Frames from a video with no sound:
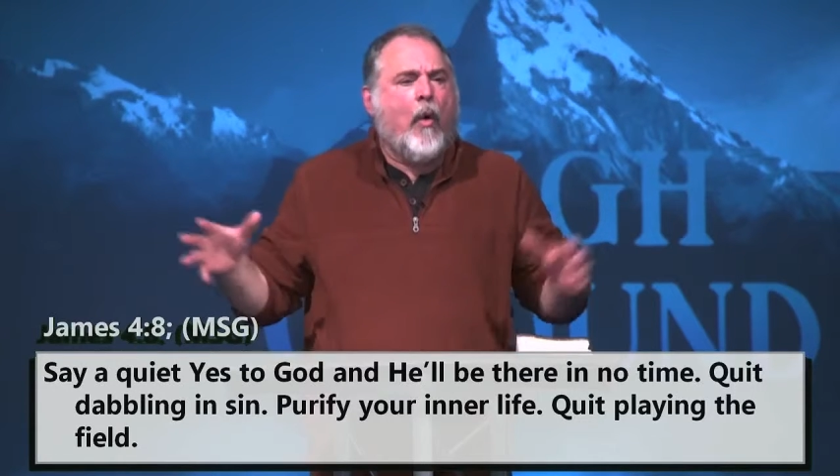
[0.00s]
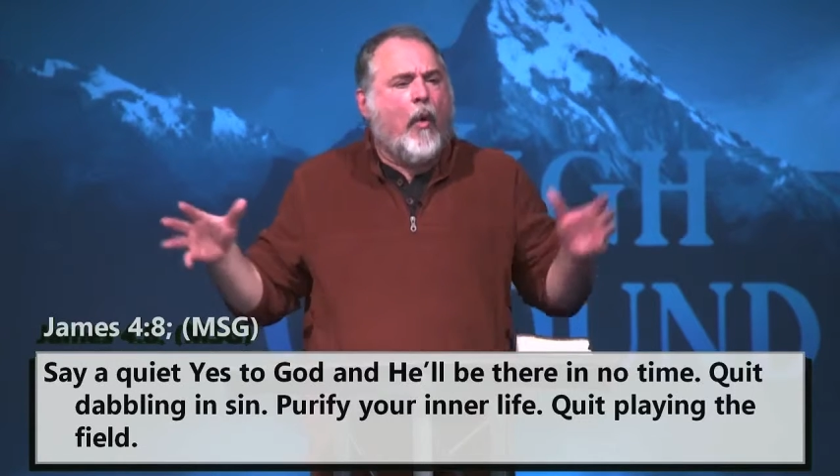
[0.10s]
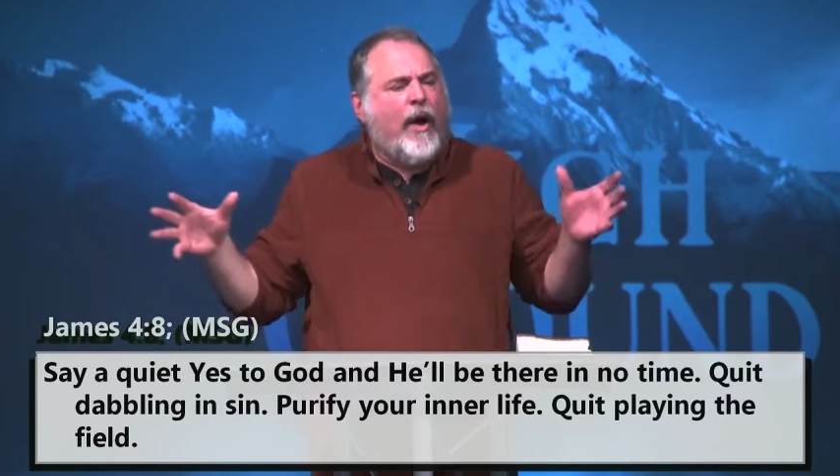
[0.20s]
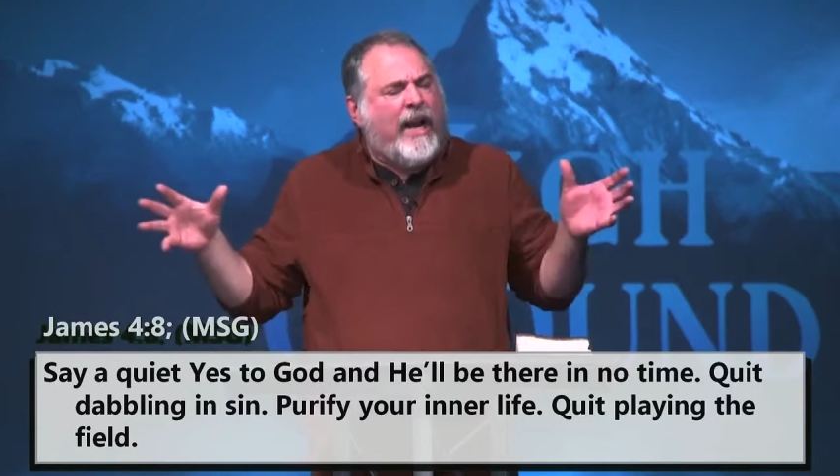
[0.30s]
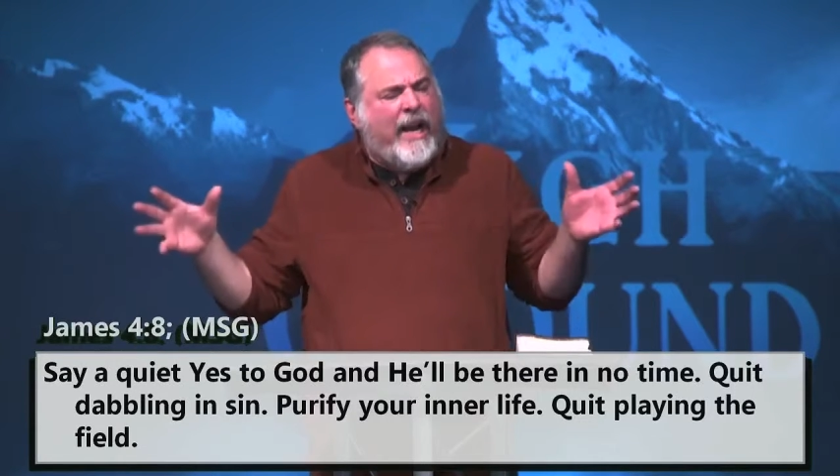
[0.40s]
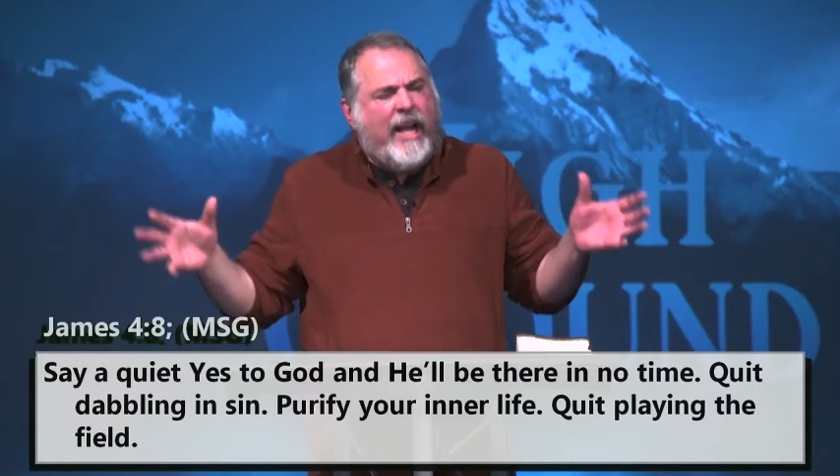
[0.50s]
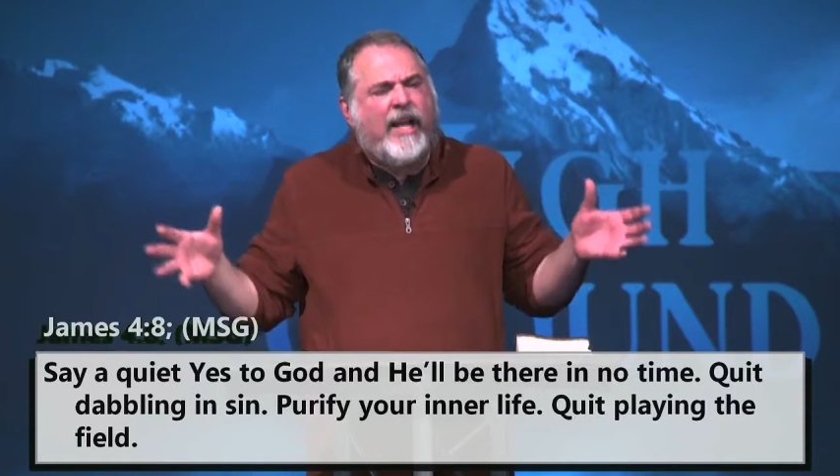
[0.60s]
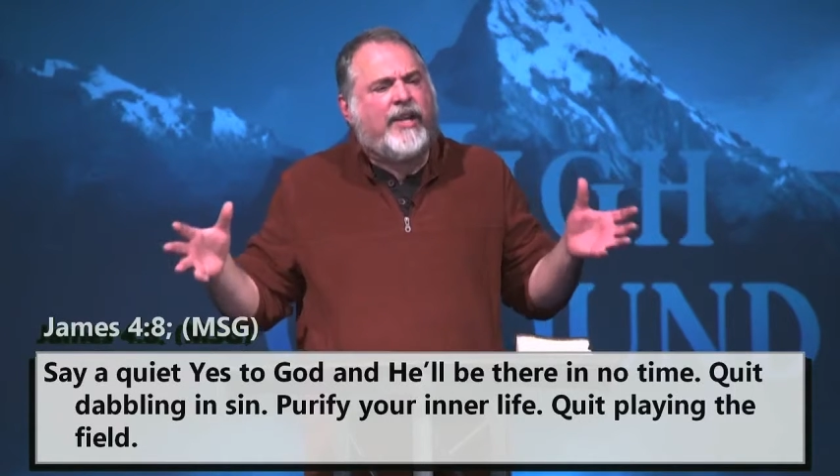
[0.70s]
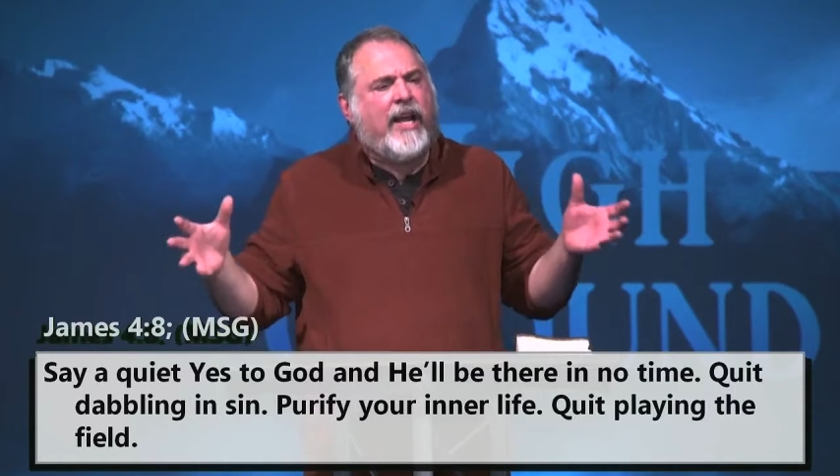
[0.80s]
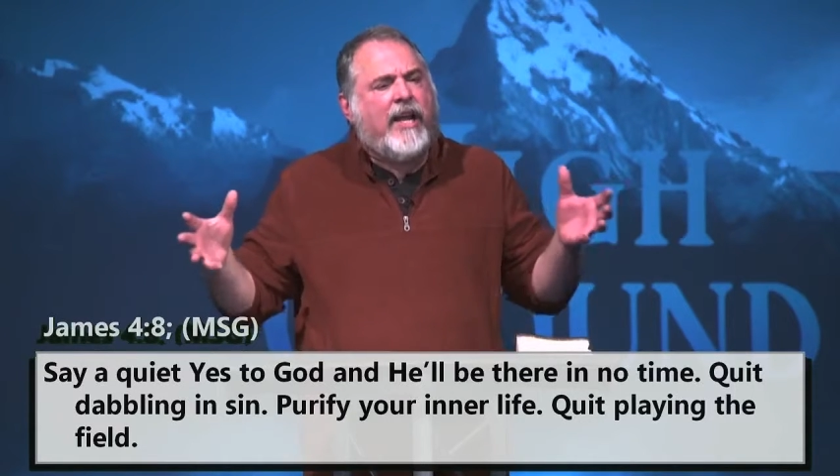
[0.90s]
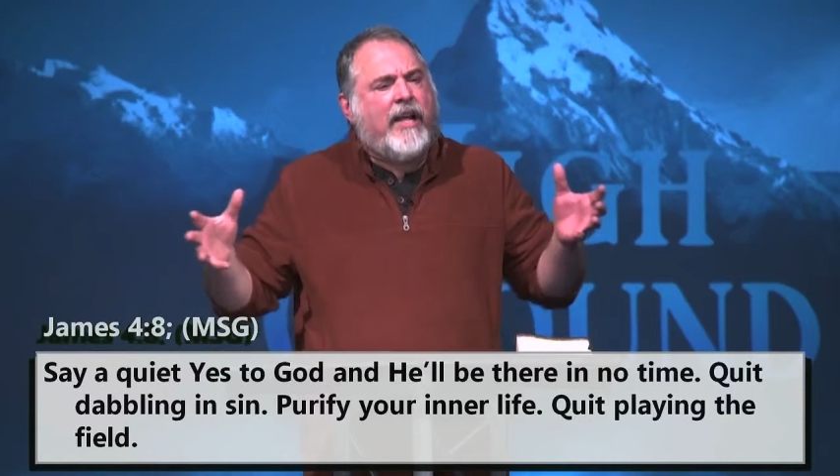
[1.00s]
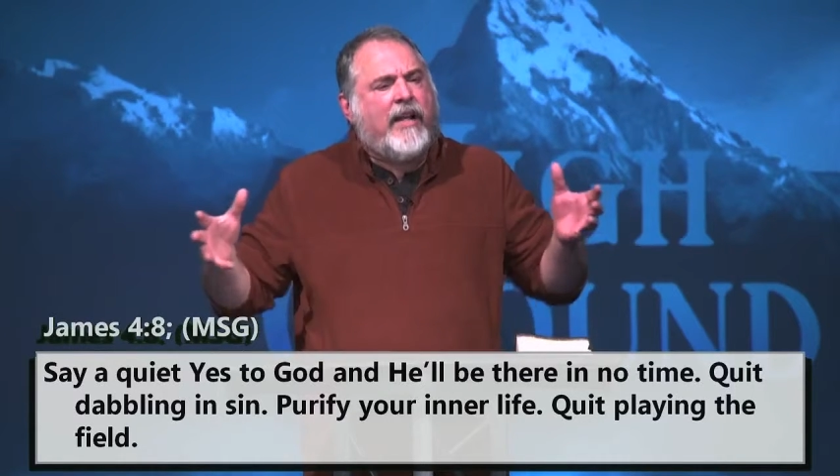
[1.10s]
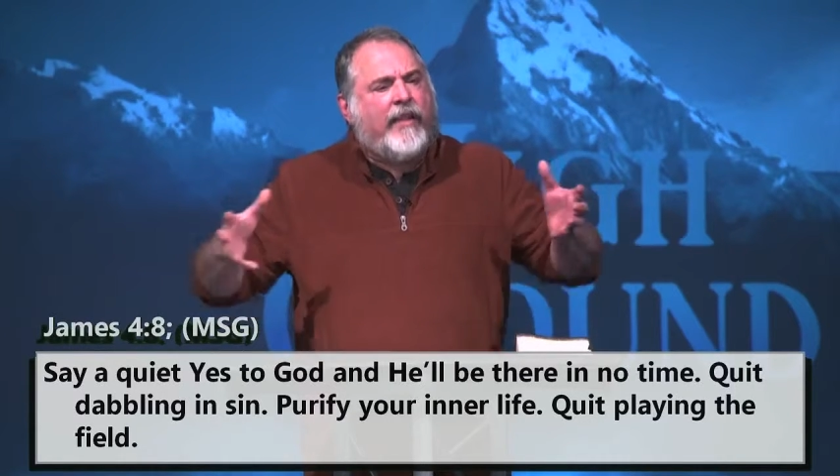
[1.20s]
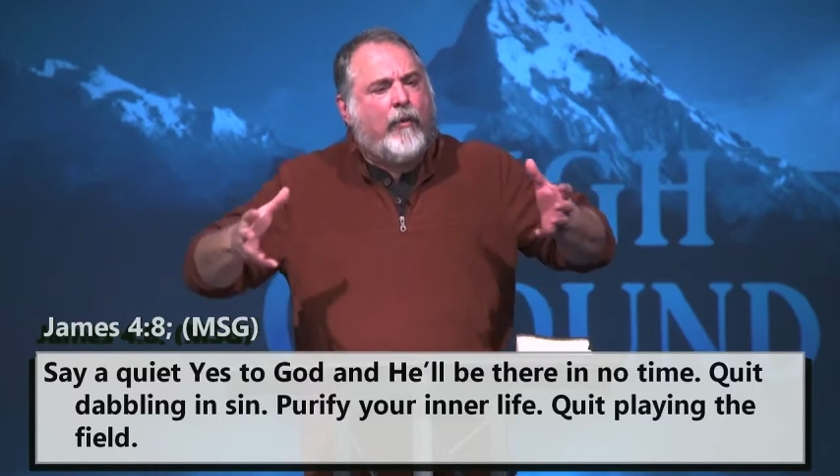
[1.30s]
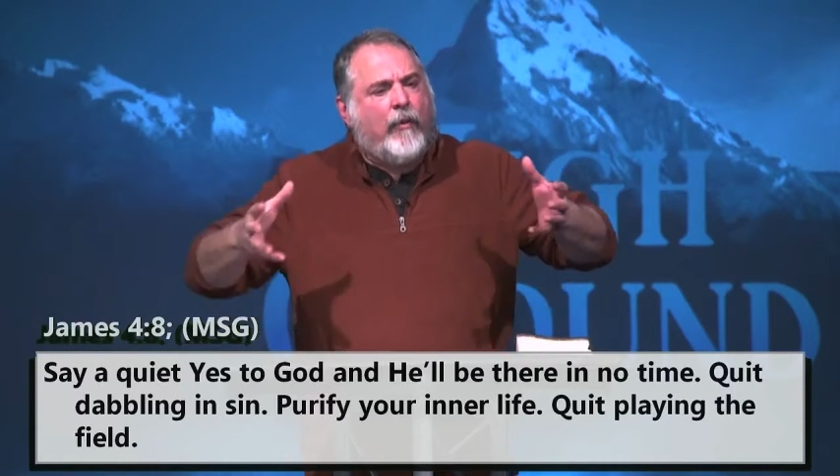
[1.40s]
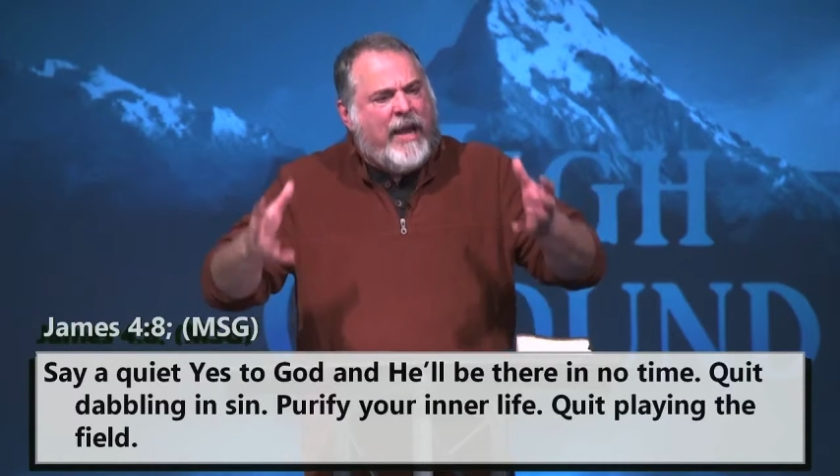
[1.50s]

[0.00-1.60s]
what it is that would